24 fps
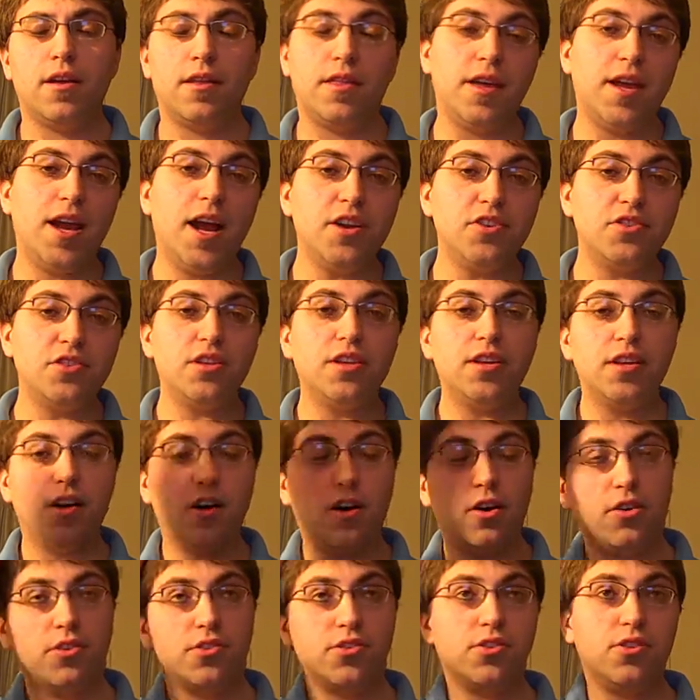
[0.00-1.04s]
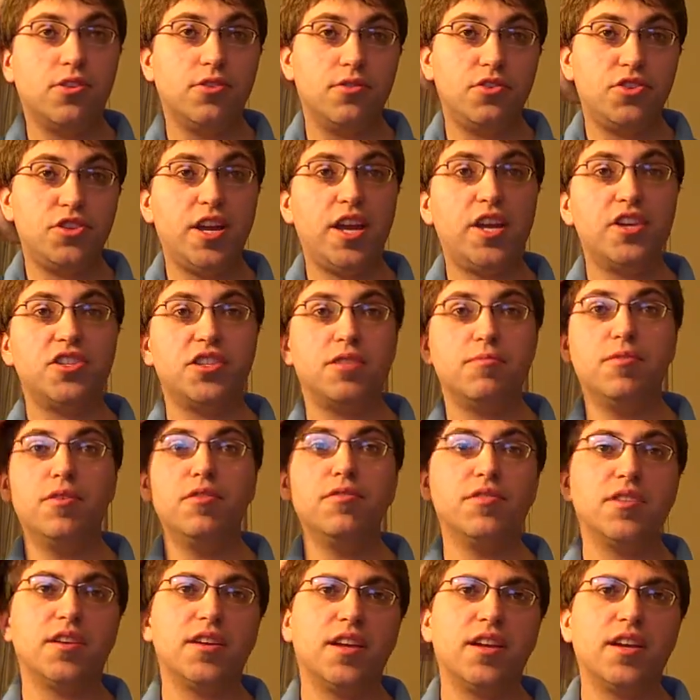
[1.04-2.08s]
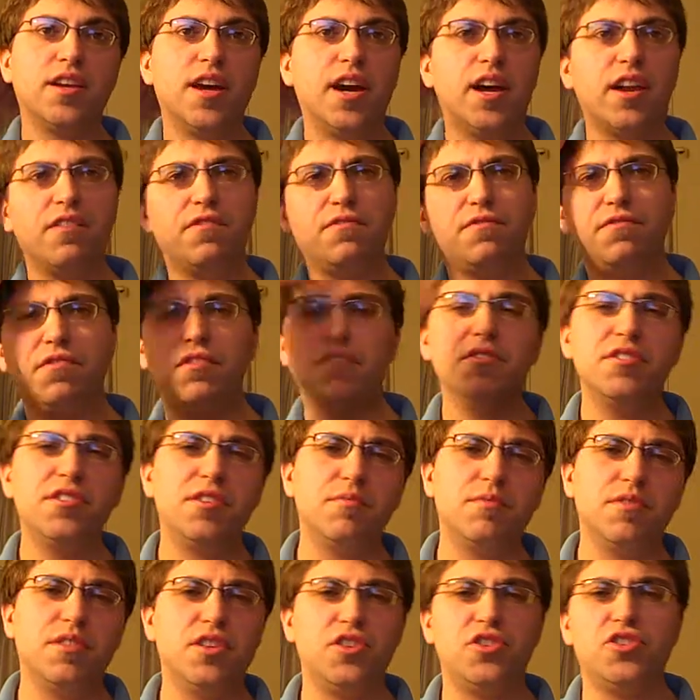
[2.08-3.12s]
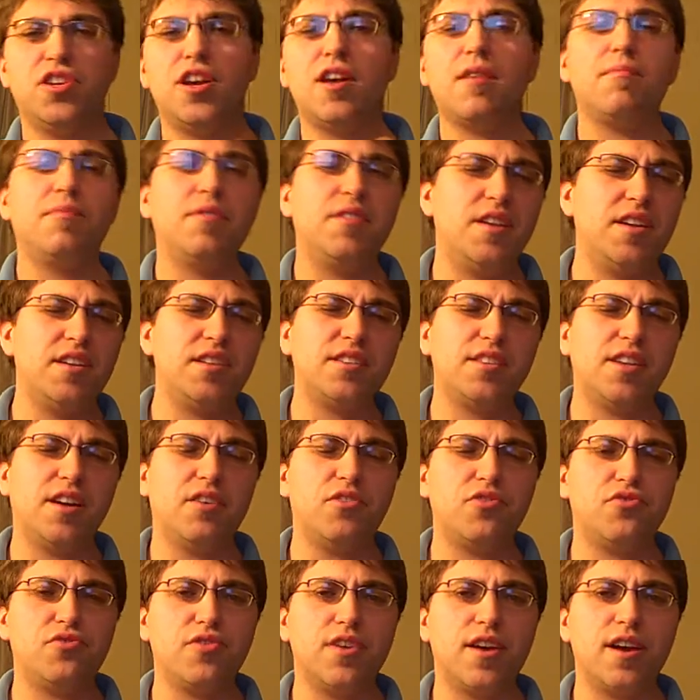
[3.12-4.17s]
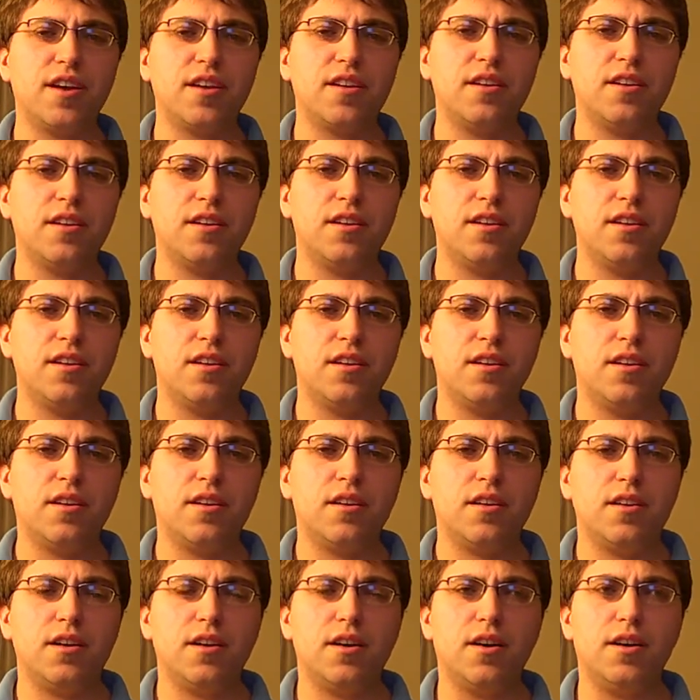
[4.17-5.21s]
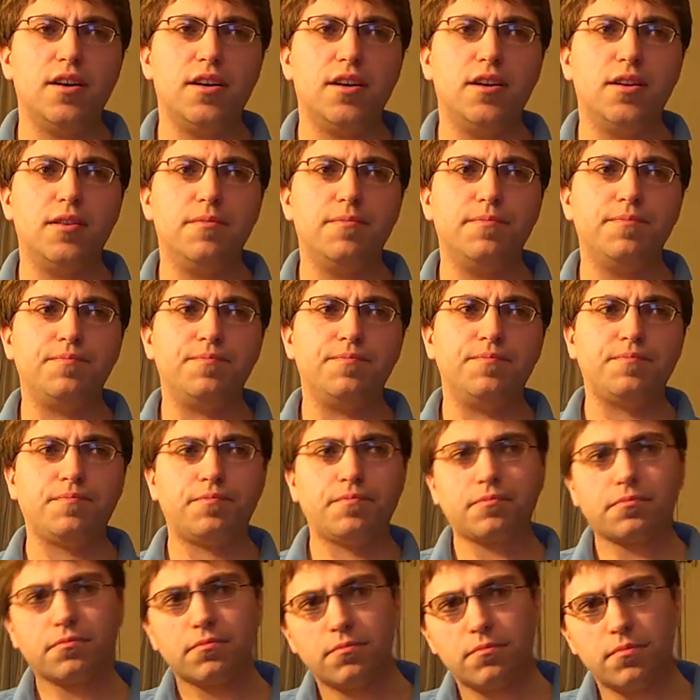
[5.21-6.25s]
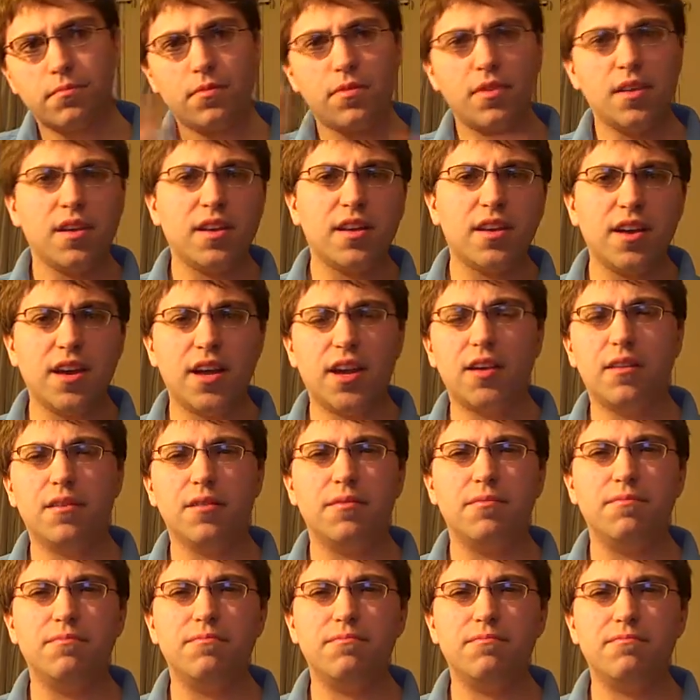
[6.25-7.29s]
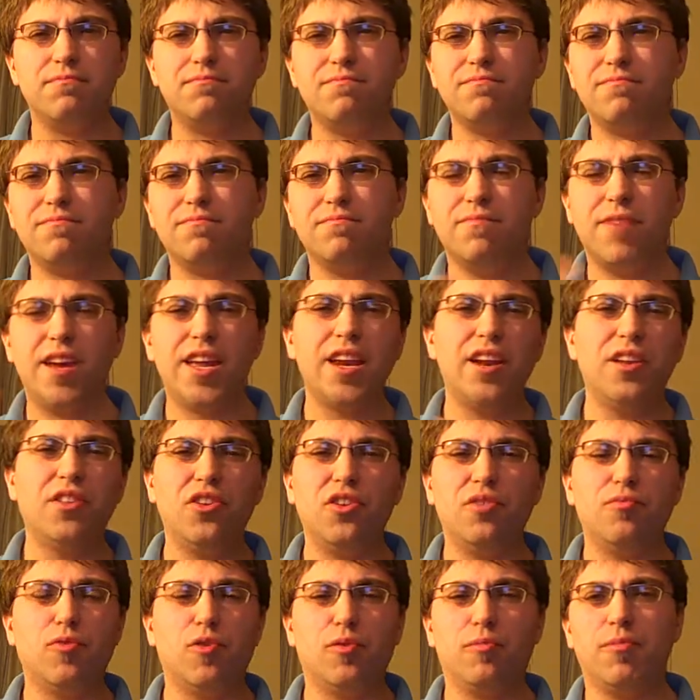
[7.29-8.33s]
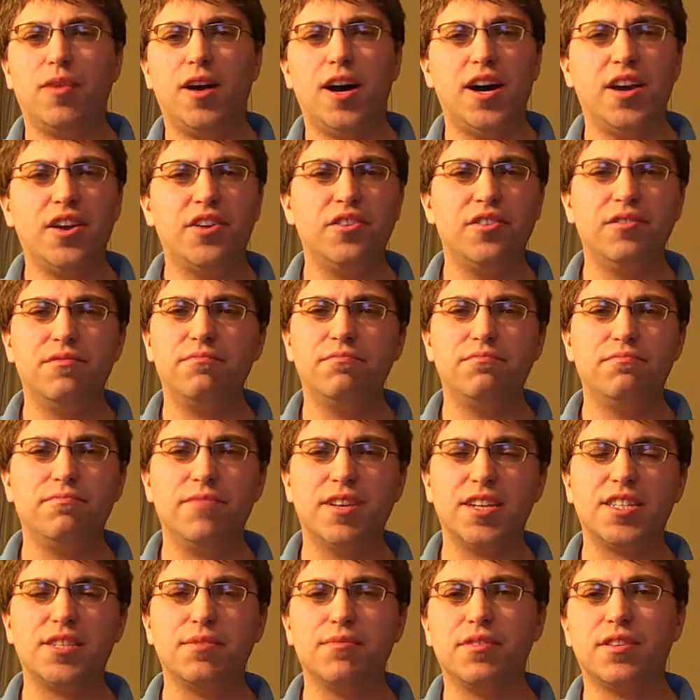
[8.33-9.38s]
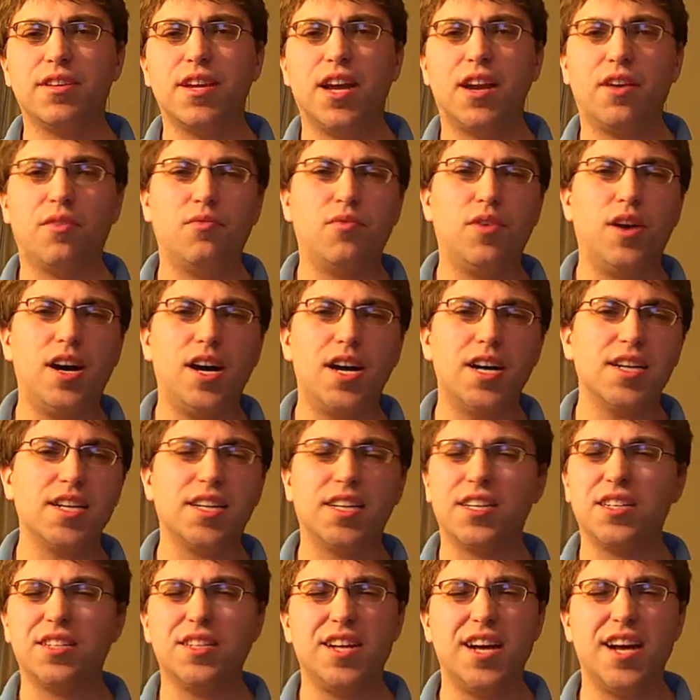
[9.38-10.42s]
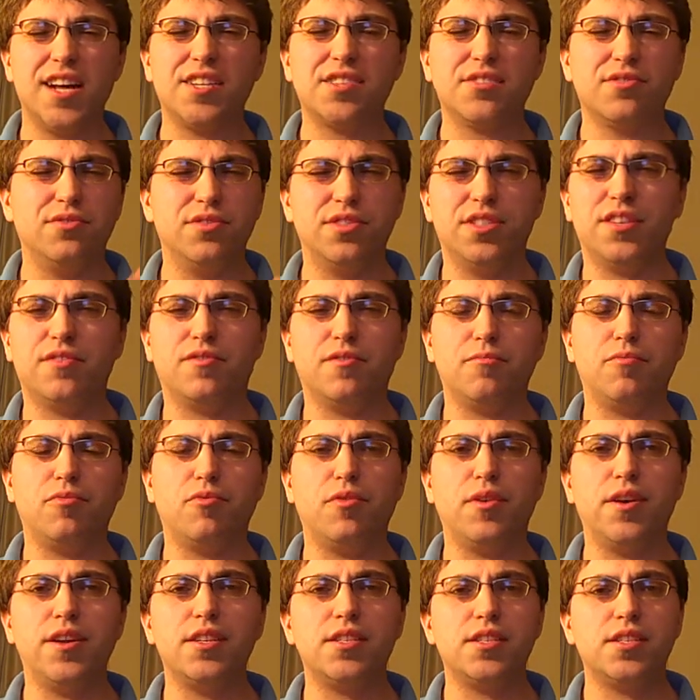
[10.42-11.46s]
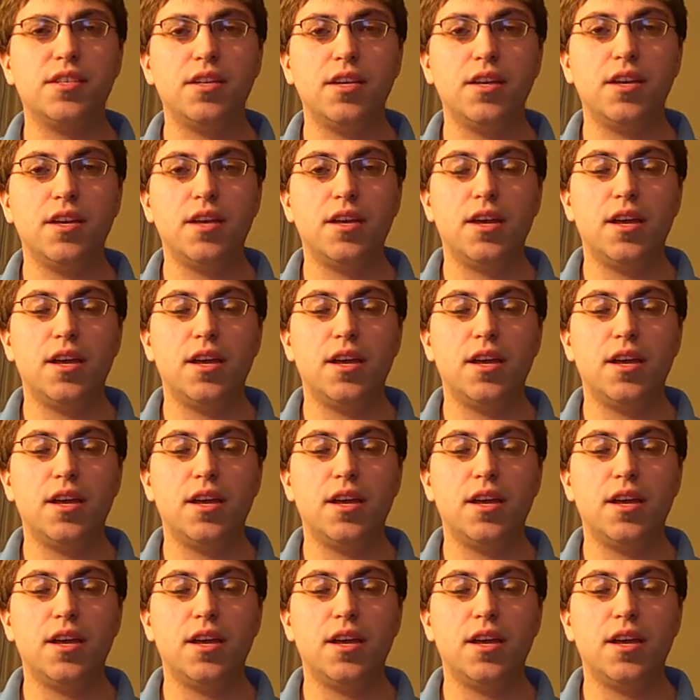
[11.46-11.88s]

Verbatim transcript: They actually uh, also changed the music and kind of fused it with the Japanese soundtrack. Um, kind of made it a little more modern, mixed it with kind of rock and classical, different points.